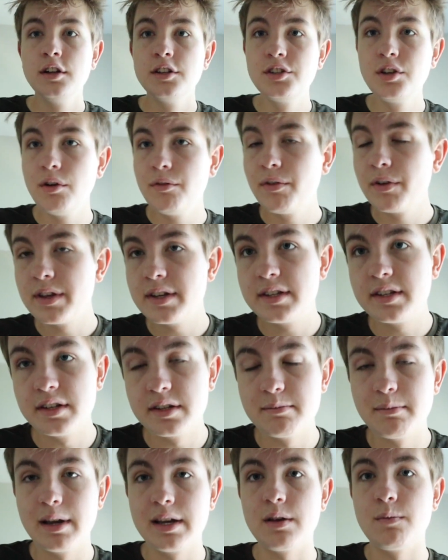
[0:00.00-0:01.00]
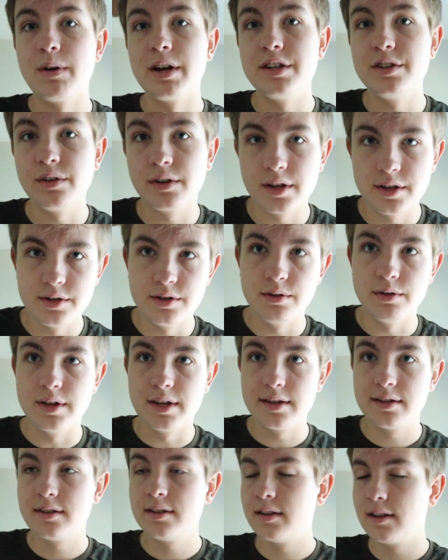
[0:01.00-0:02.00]
So for this, there's many ways you can do
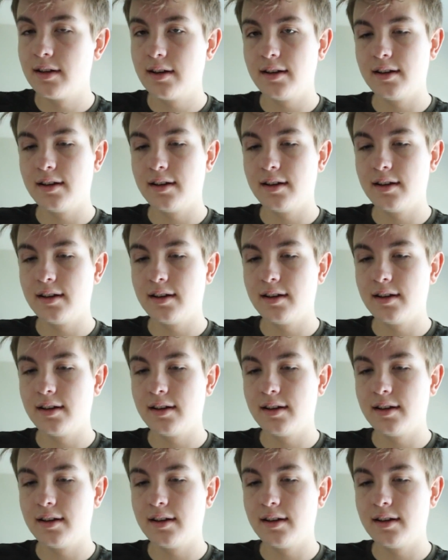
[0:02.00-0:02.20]
this.